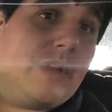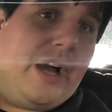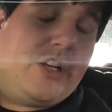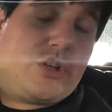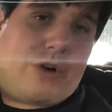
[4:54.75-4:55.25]

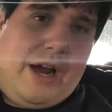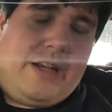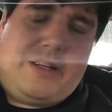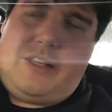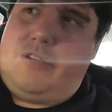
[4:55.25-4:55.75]
I
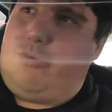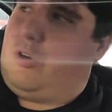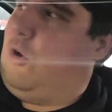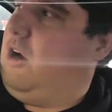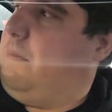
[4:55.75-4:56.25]
tried to
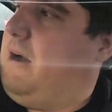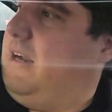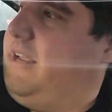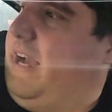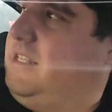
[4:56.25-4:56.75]
record a
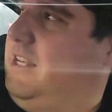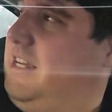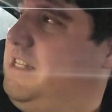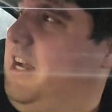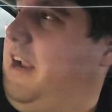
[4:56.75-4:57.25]
podcast
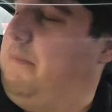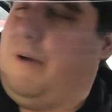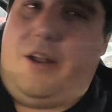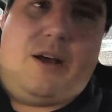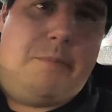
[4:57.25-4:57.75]
last night,
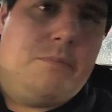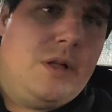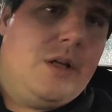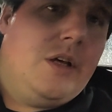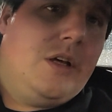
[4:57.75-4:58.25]
but
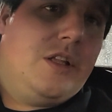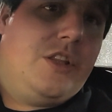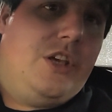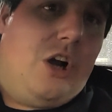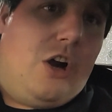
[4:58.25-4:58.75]

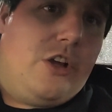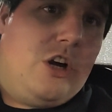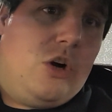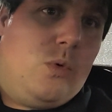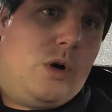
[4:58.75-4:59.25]
the
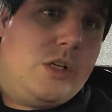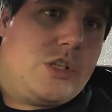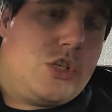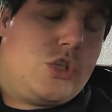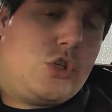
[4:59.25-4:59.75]
audio was
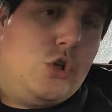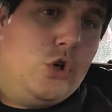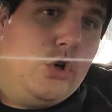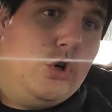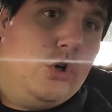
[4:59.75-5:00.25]

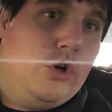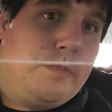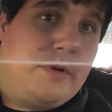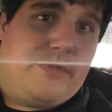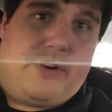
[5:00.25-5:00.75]

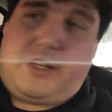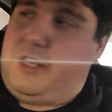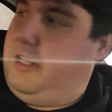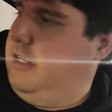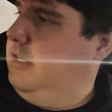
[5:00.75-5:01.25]
super
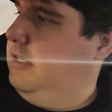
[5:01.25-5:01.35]
fucky.